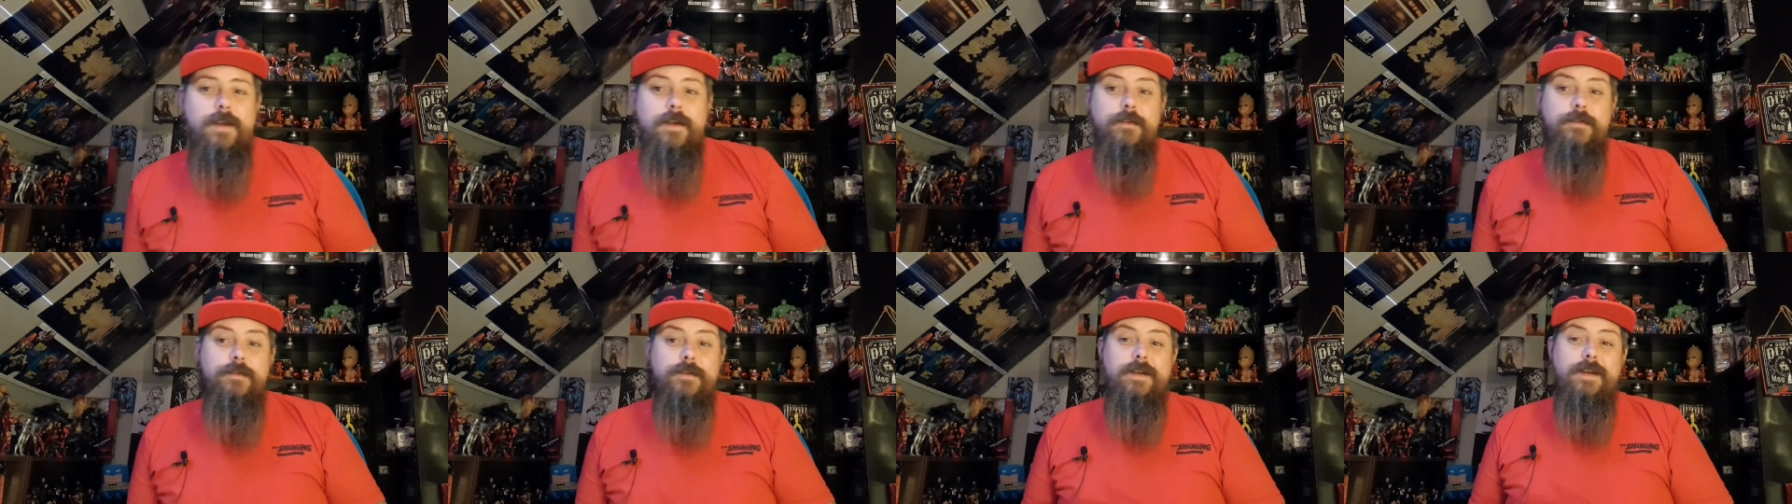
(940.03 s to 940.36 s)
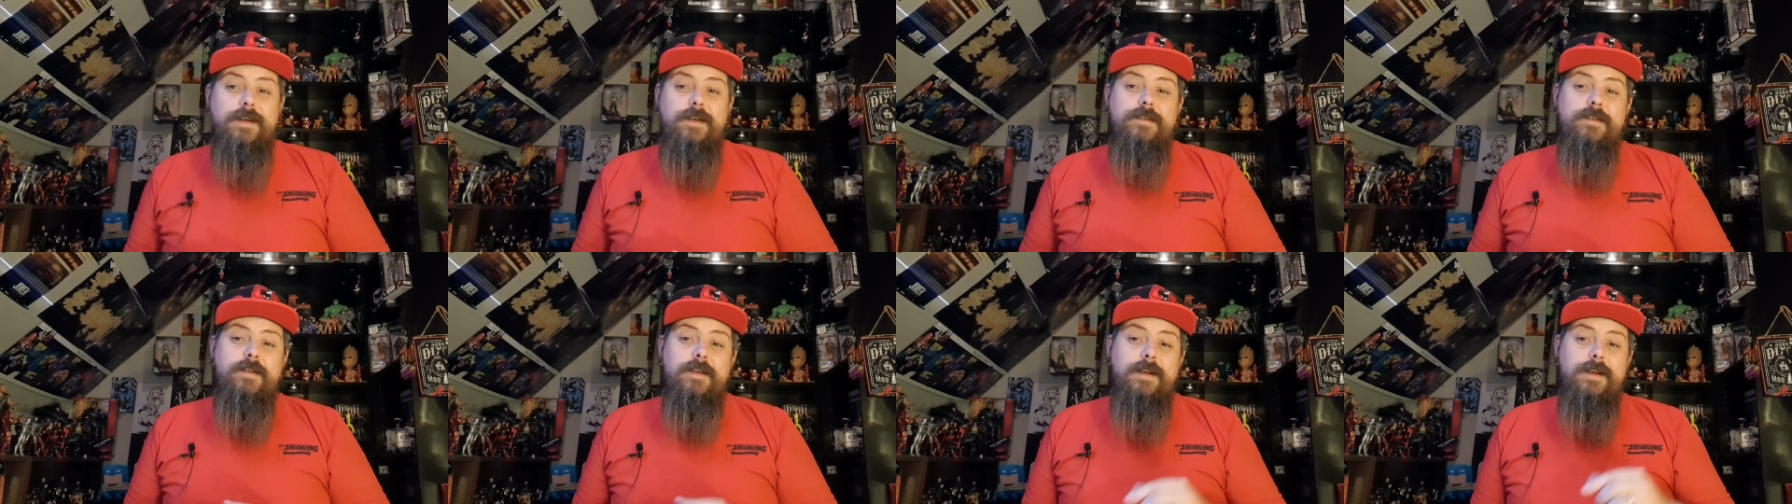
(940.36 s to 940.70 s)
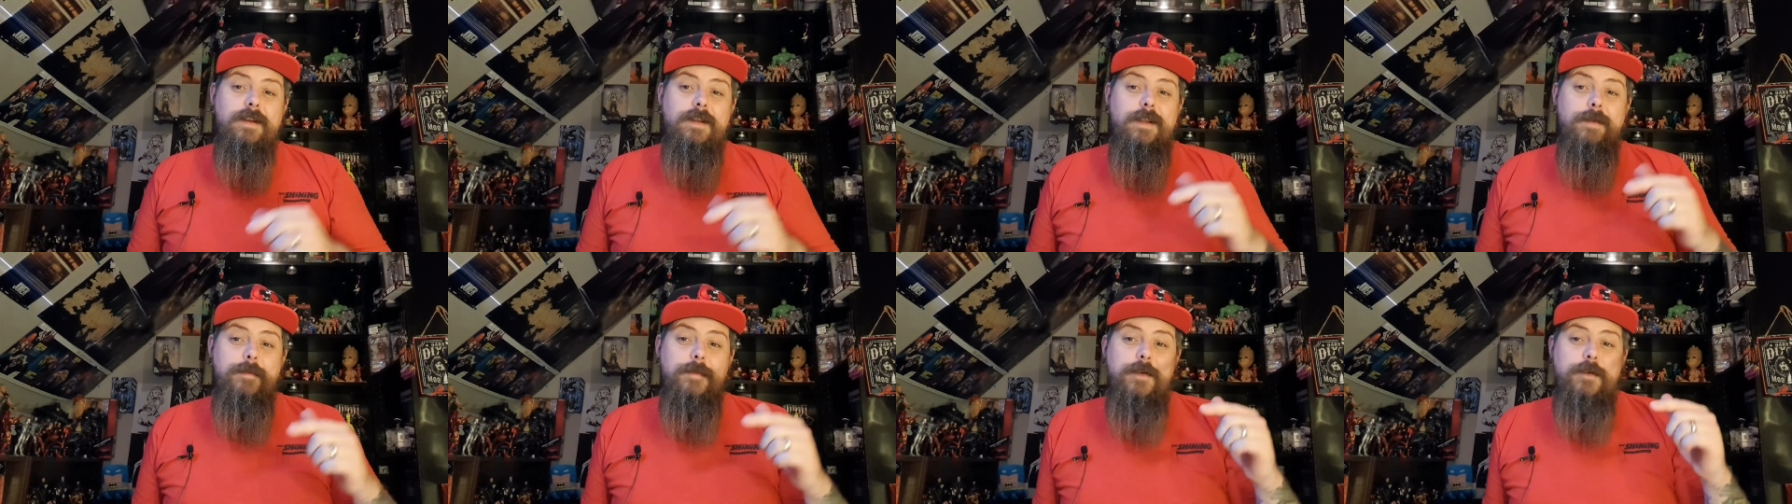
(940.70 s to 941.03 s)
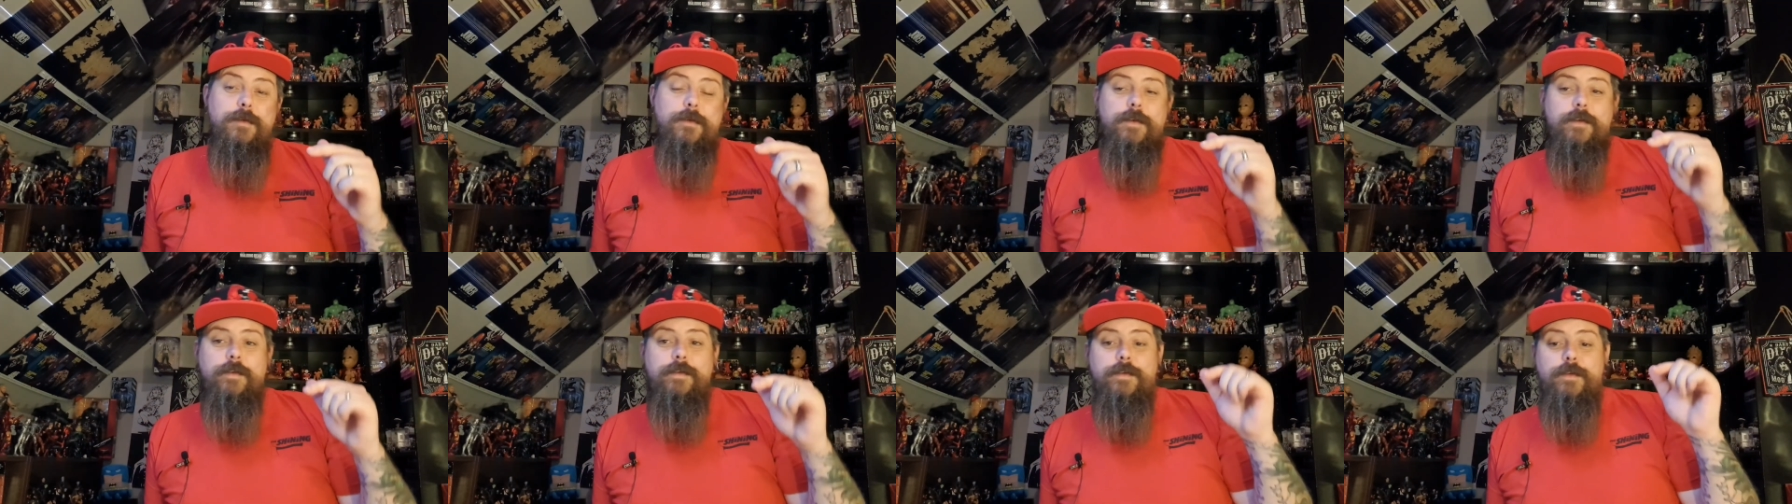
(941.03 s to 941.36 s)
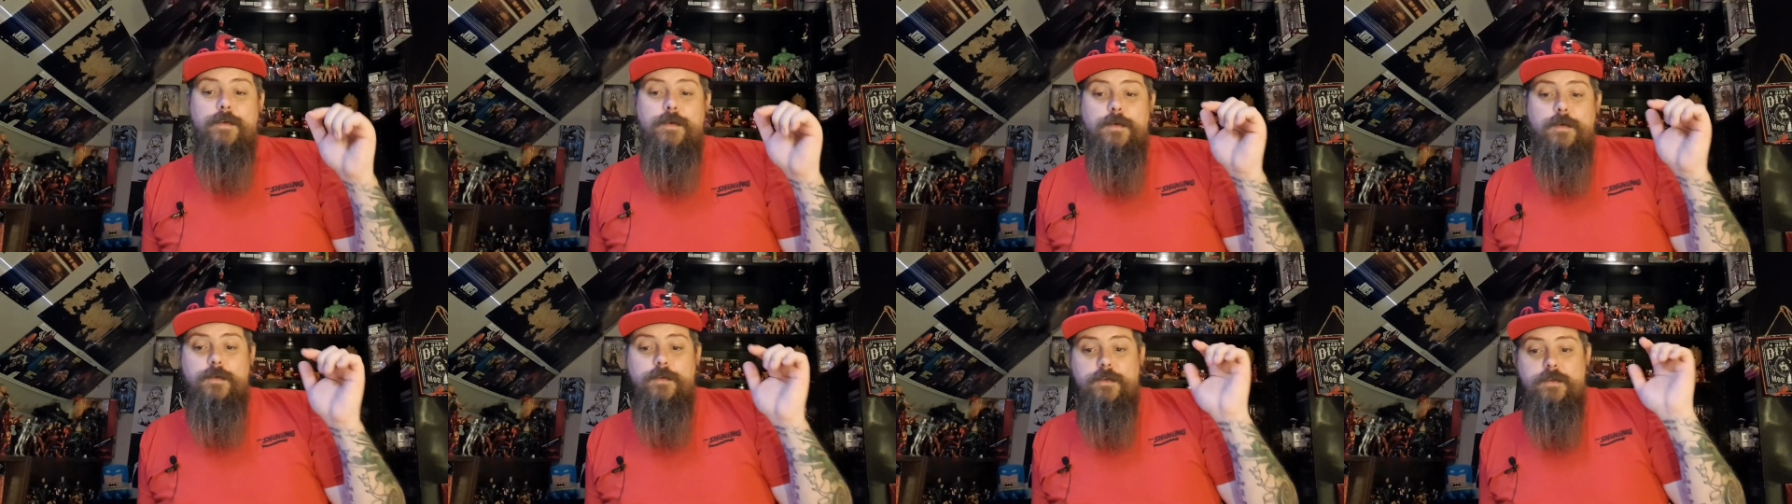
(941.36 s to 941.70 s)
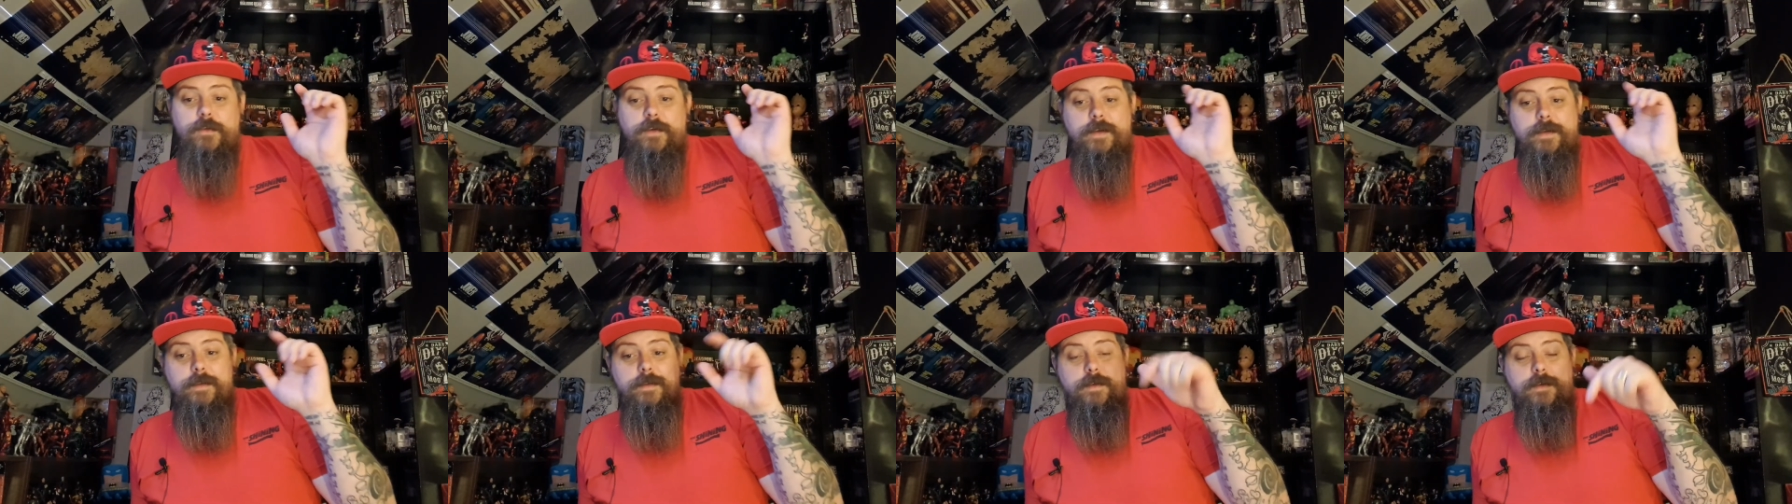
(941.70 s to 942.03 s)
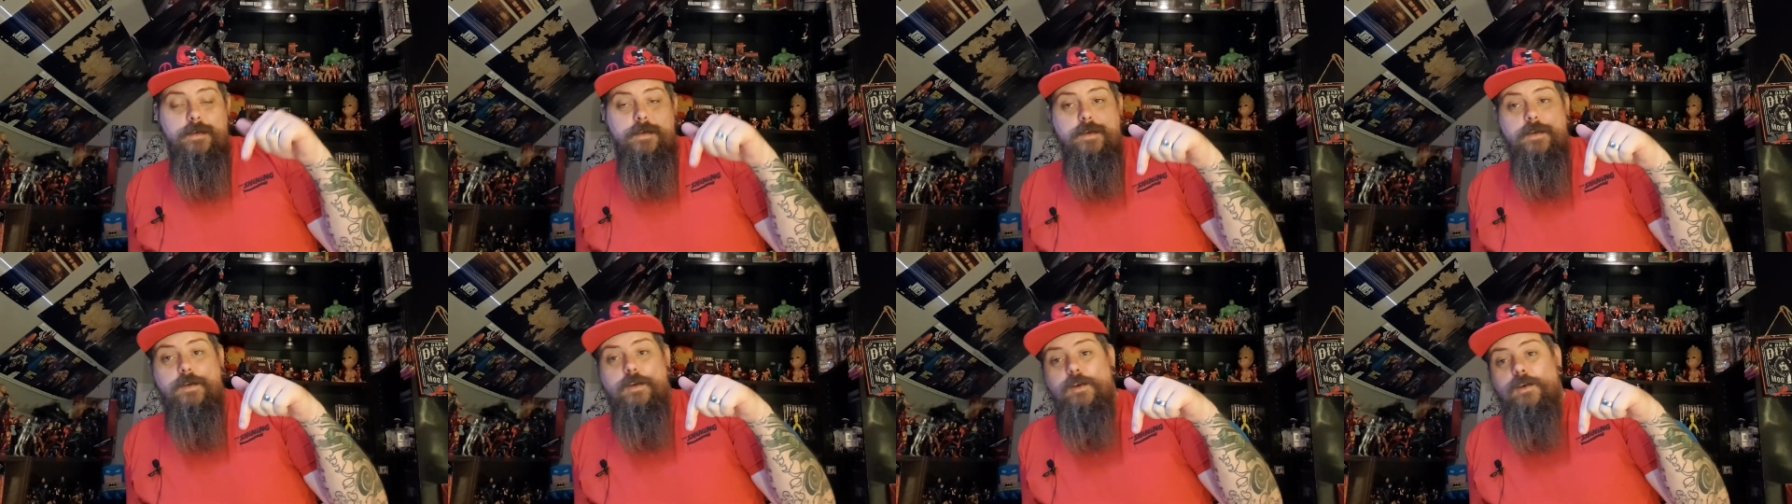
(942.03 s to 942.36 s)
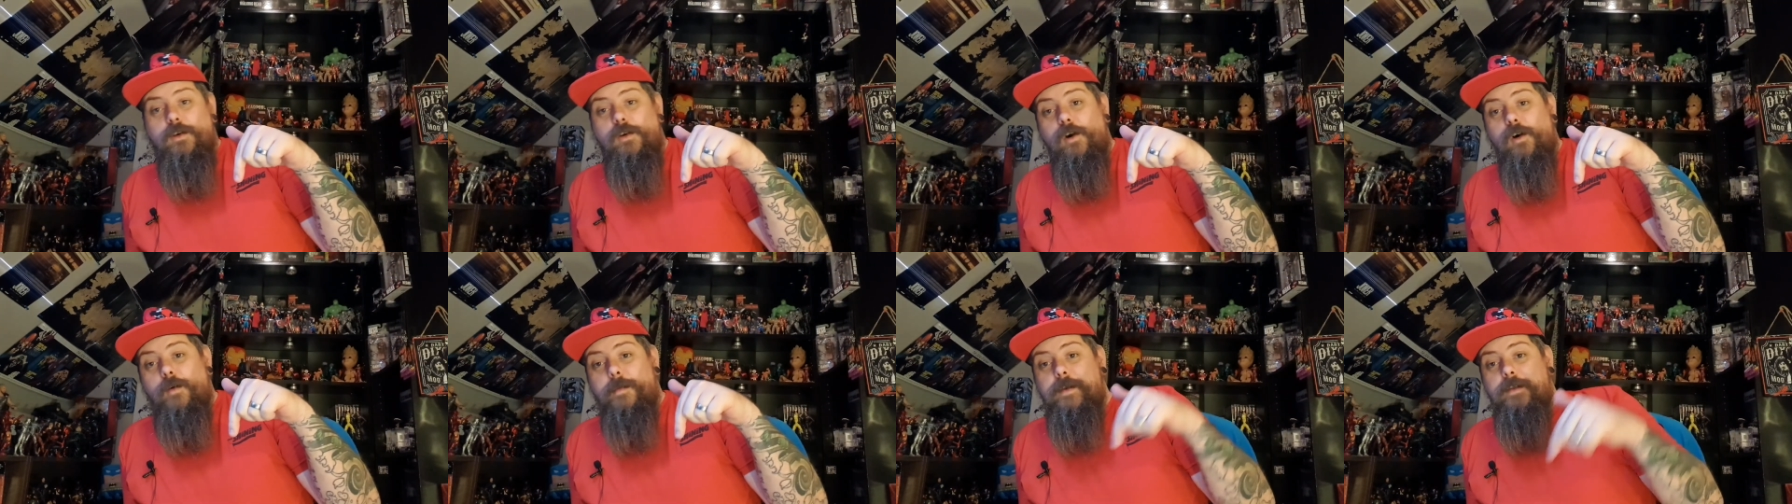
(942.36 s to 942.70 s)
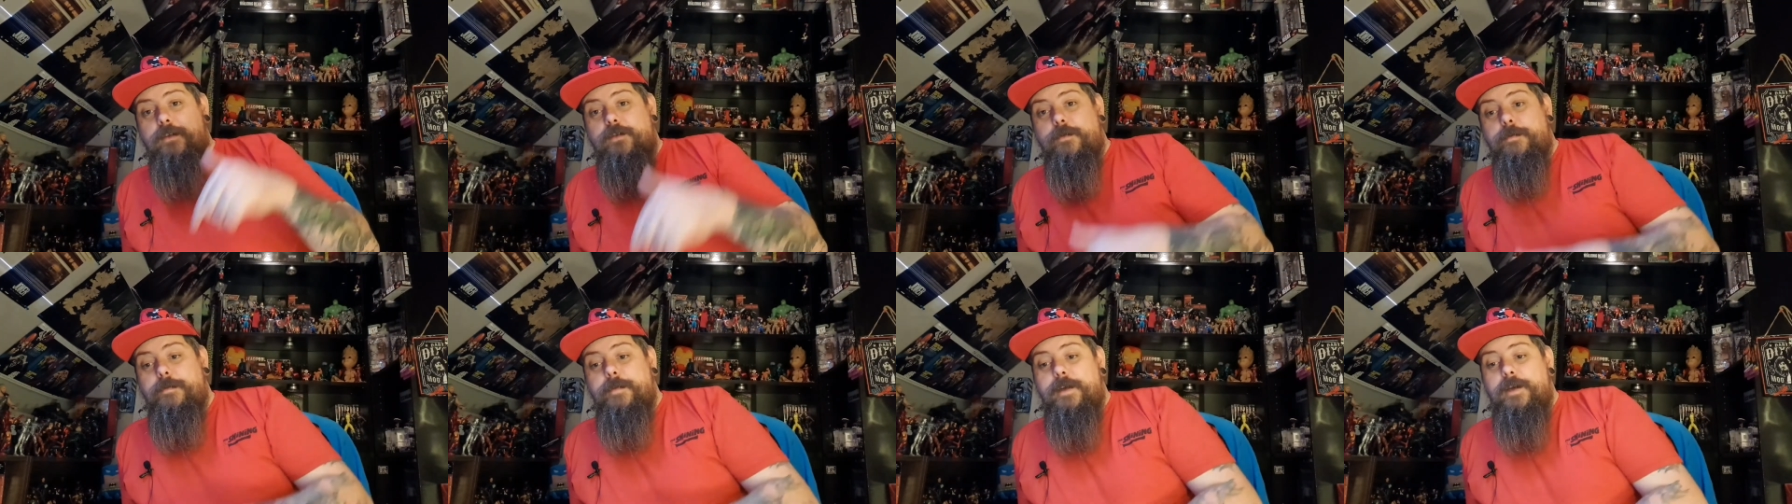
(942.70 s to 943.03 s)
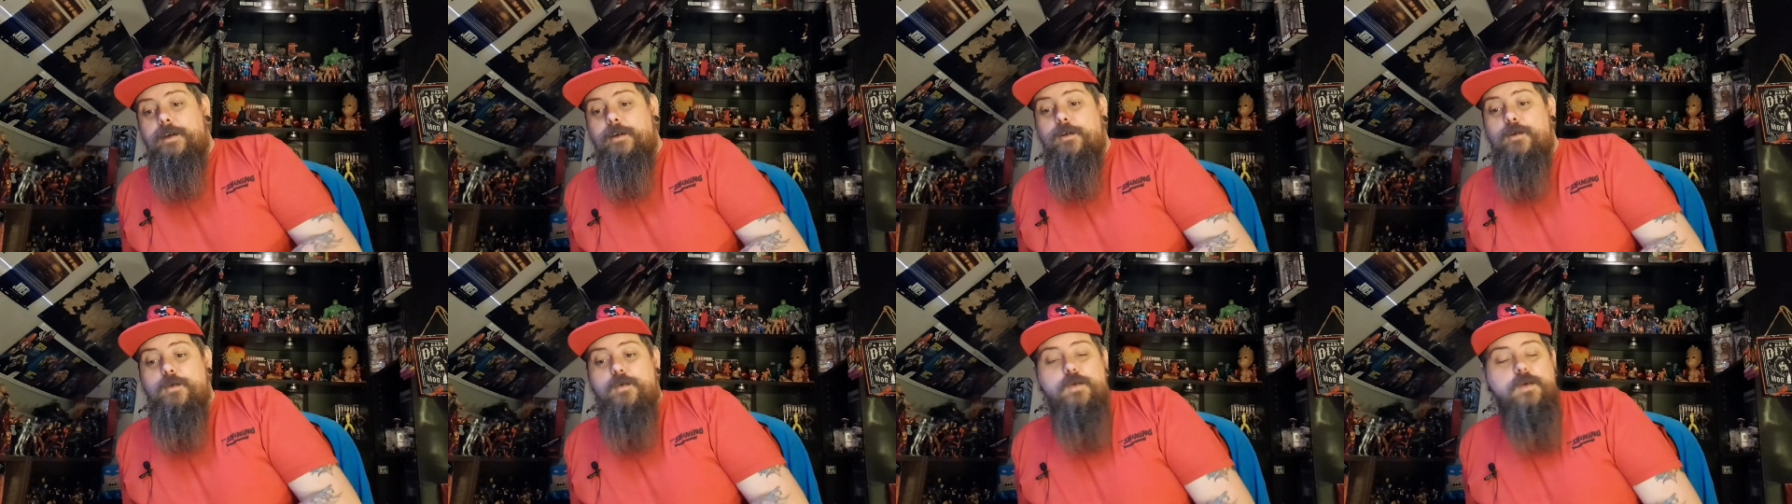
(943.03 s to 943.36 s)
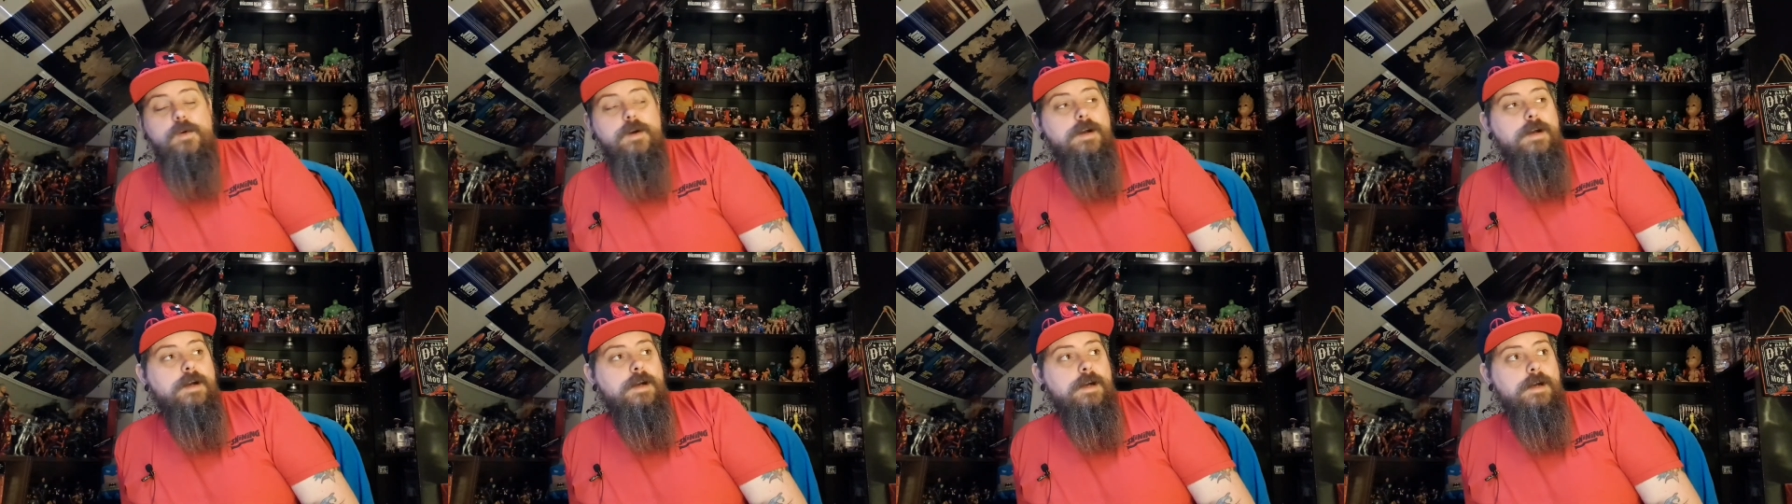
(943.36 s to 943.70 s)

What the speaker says: So guys, let me know your thoughts in the comments below.